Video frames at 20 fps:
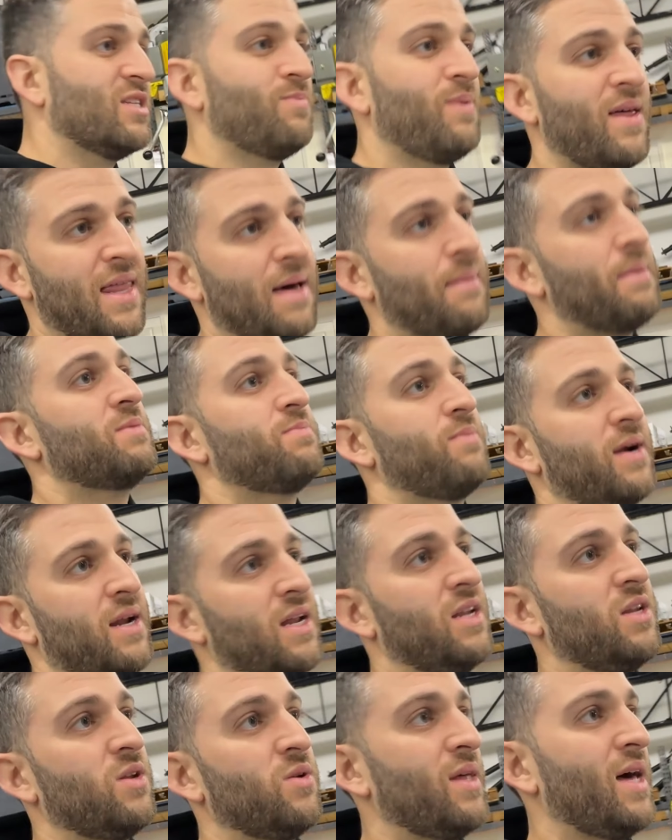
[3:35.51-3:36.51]
Spend that much money
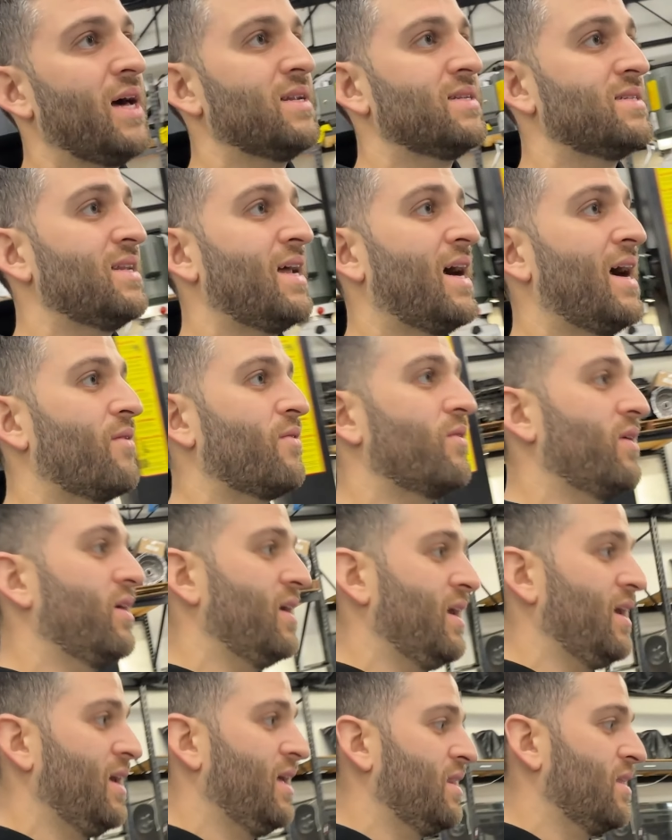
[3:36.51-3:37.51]
to do that. It's not really
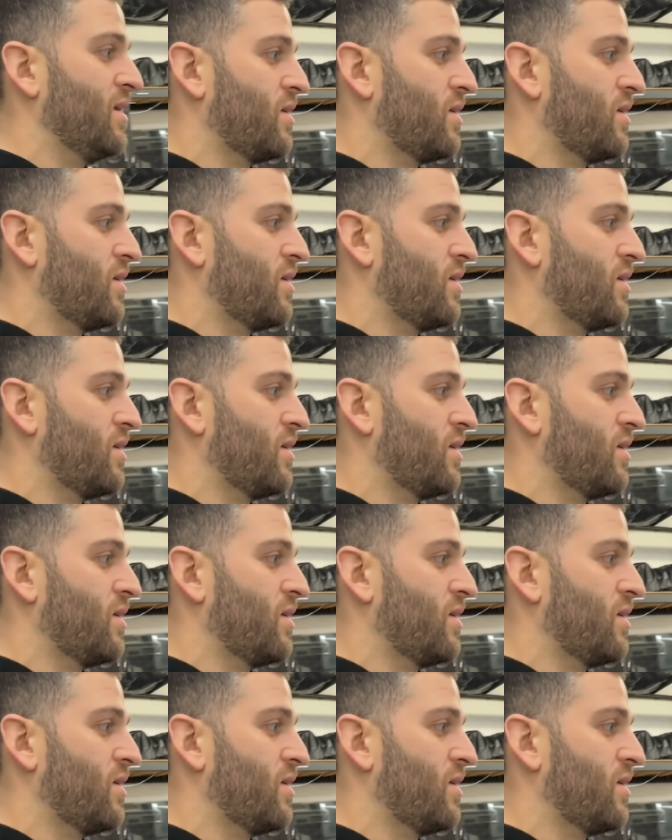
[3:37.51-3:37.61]
in the